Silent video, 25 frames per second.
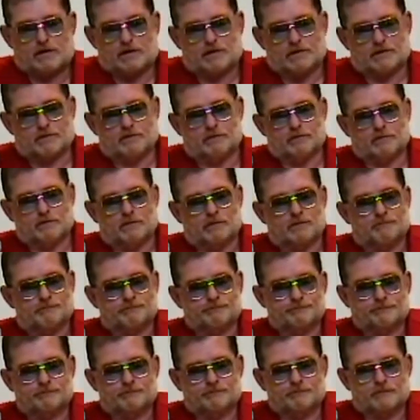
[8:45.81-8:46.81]
and
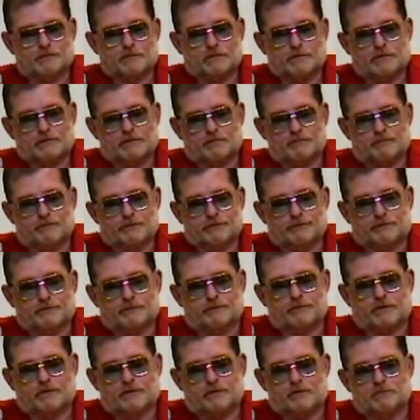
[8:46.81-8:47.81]
Mr.
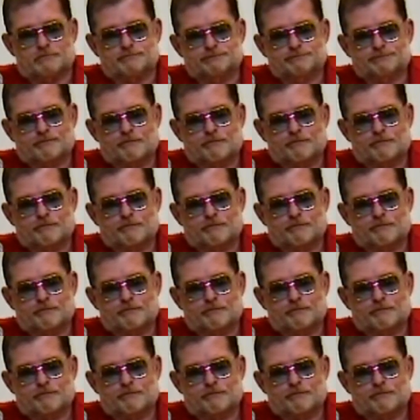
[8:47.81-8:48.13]
Trendle.